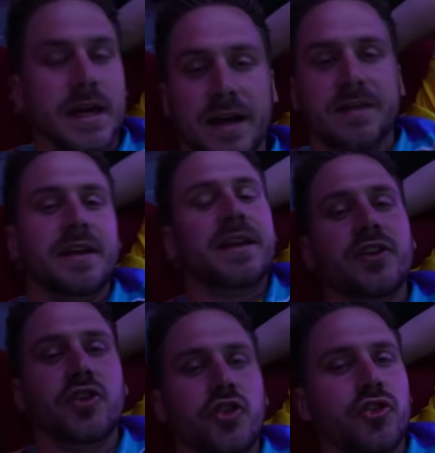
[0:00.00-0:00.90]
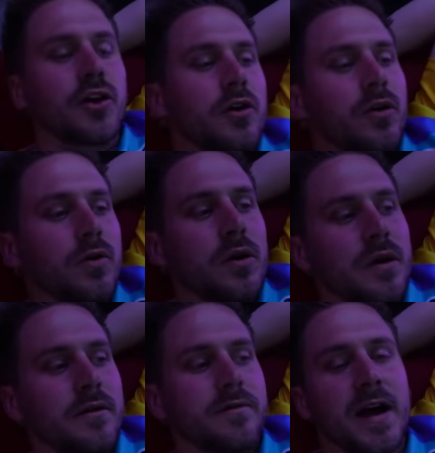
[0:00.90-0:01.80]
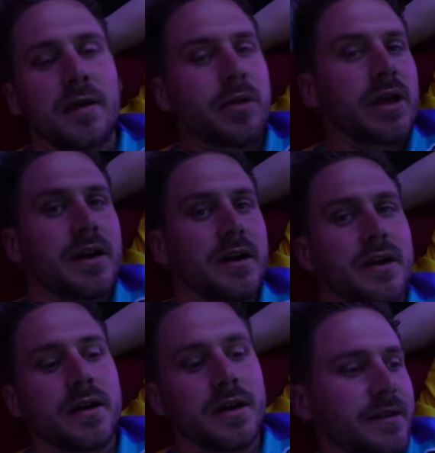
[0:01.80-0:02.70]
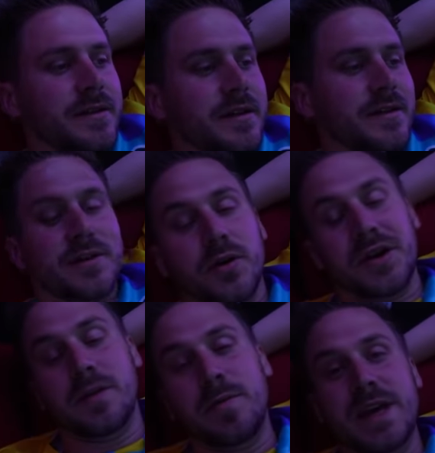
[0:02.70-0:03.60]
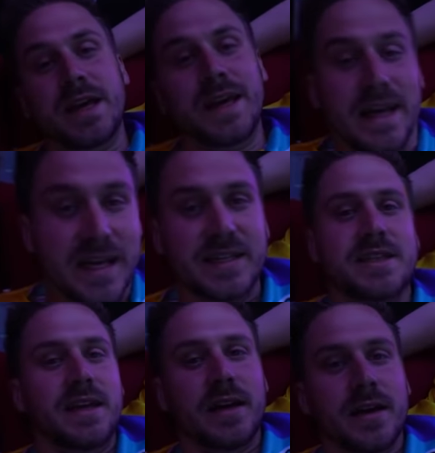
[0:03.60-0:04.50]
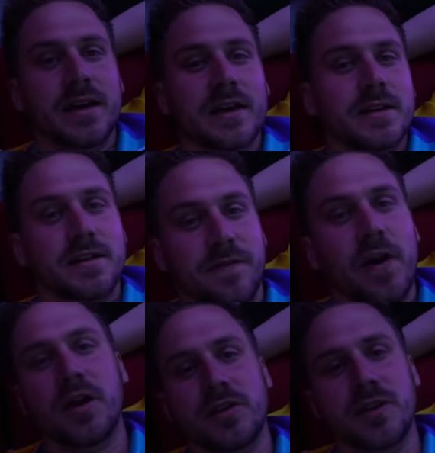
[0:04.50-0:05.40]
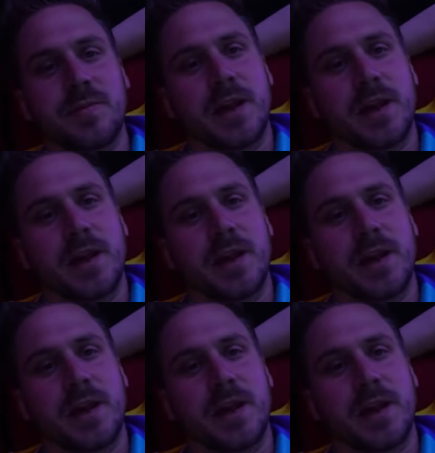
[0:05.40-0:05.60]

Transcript: Guys, it is so vibey in here. This is going to be easy to fall asleep